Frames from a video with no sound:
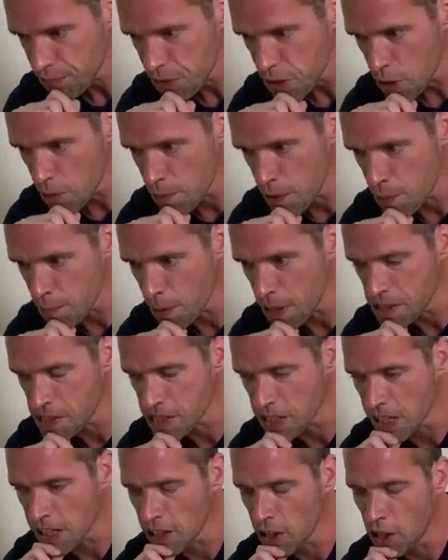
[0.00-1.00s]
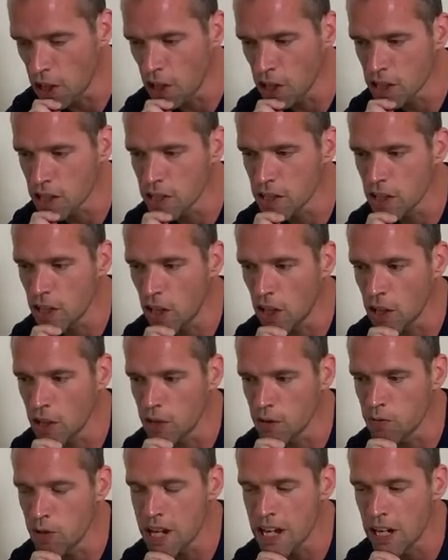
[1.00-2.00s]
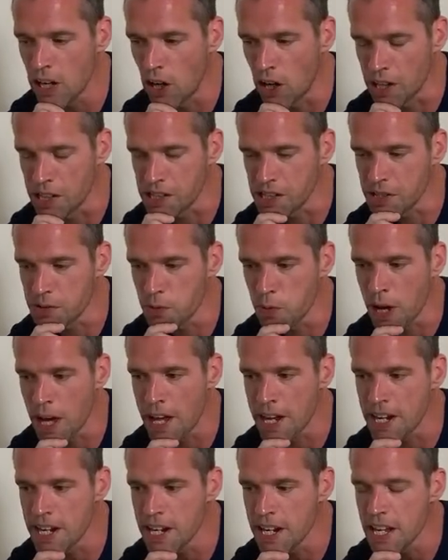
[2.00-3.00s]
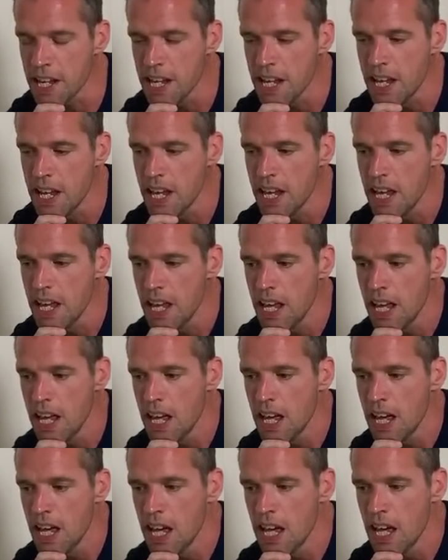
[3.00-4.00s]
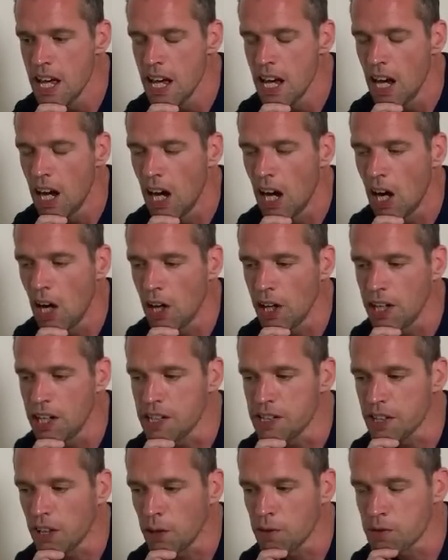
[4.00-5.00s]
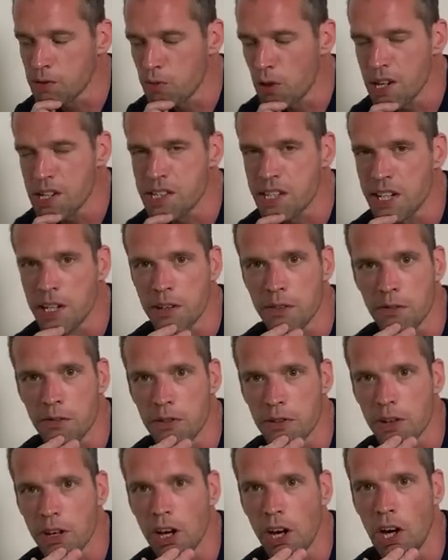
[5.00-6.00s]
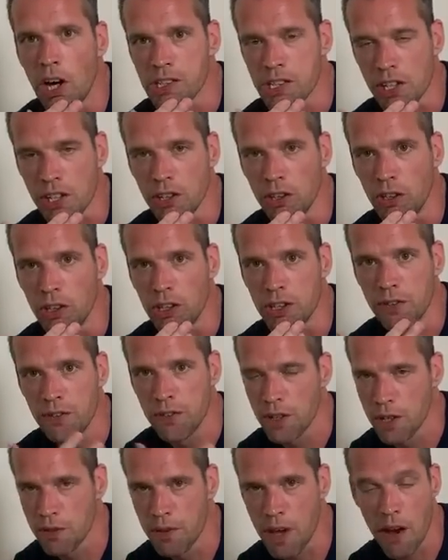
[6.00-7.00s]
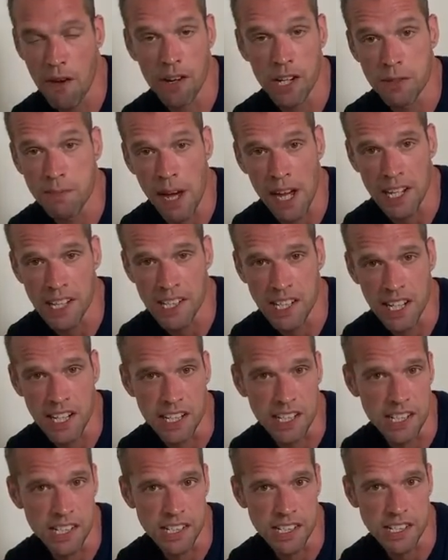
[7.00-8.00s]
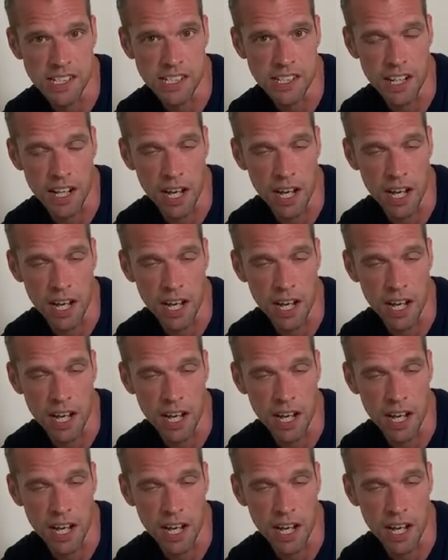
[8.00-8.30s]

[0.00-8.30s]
But basically, I realised when I was writing articles for various magazines,